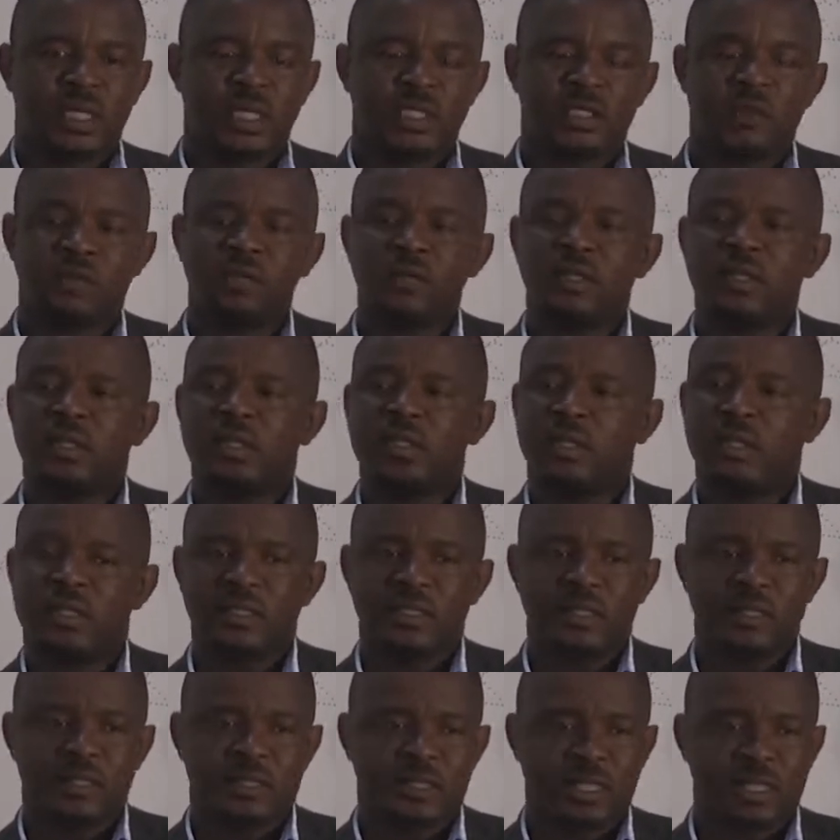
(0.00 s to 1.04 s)
Smith
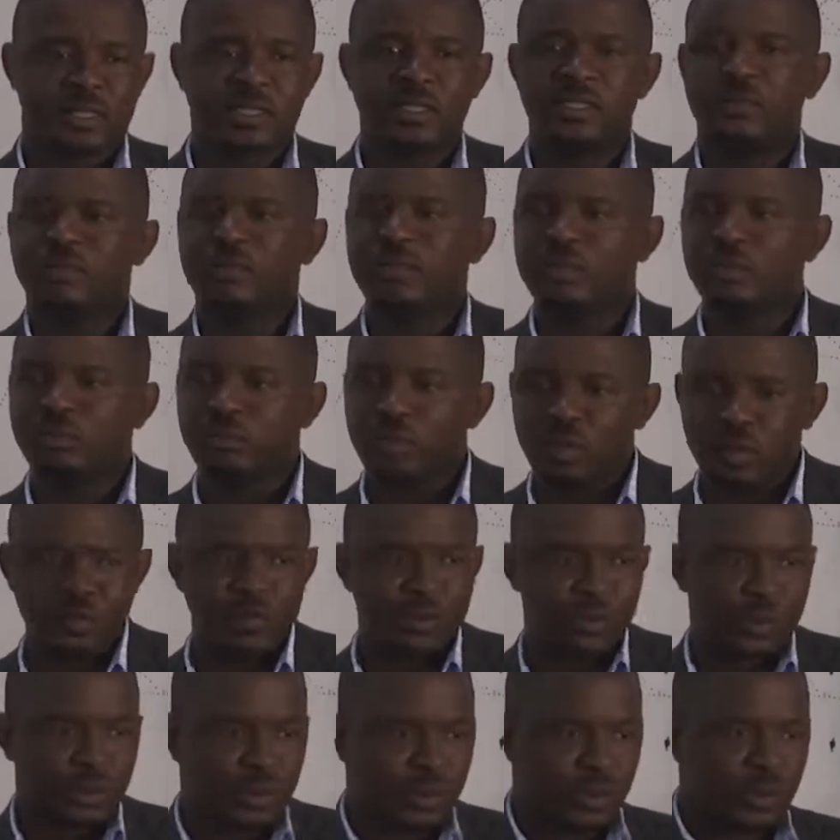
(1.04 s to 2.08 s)
had successfully
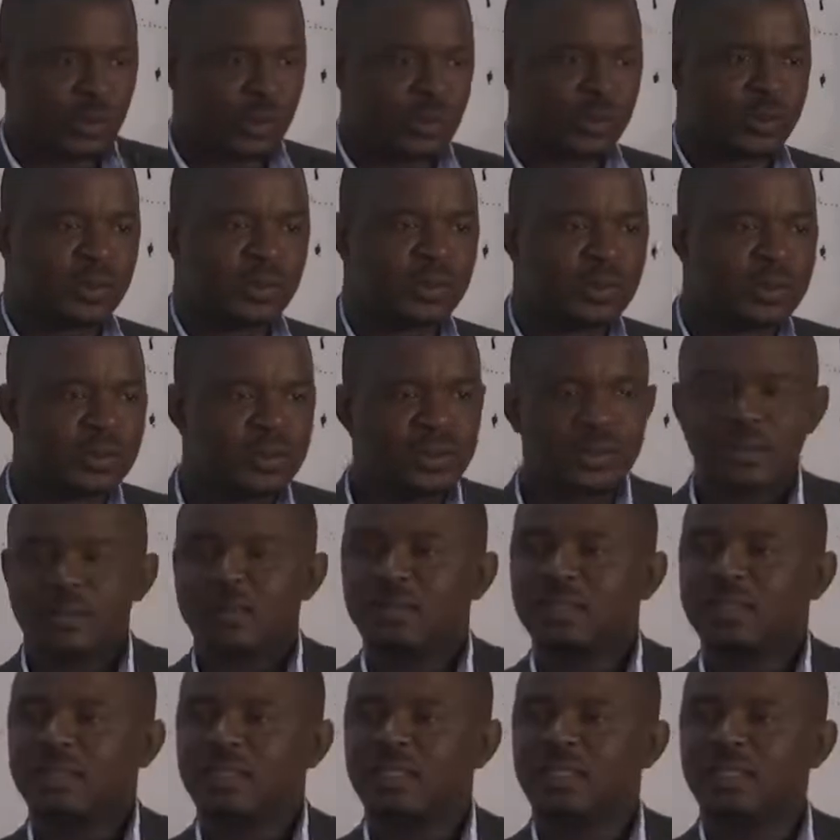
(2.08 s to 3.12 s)
bombed all
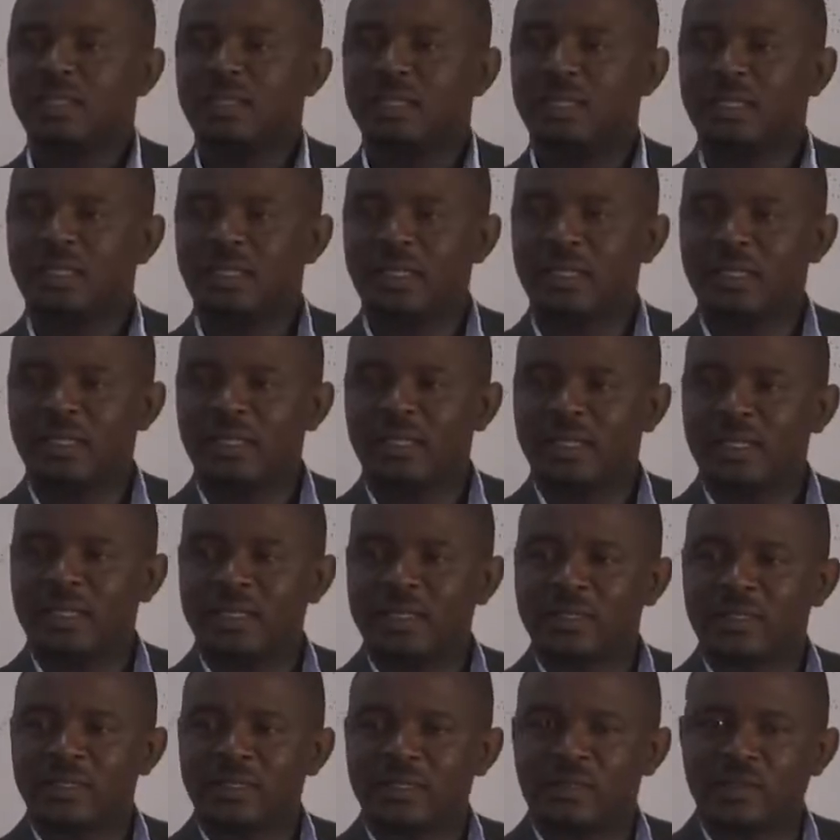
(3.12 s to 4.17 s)
the
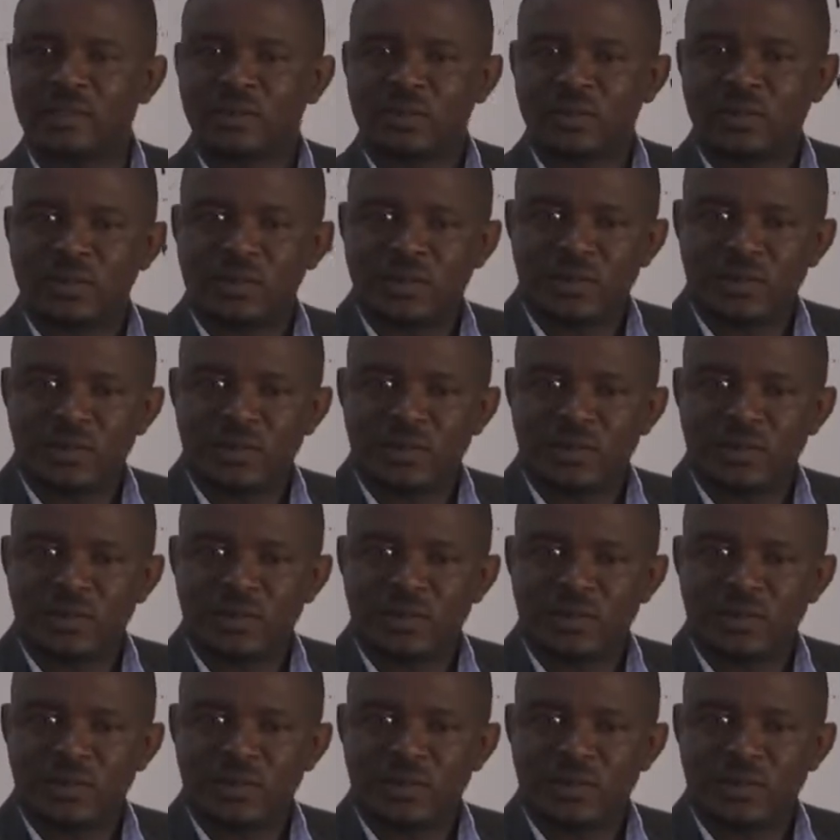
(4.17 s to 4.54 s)
access to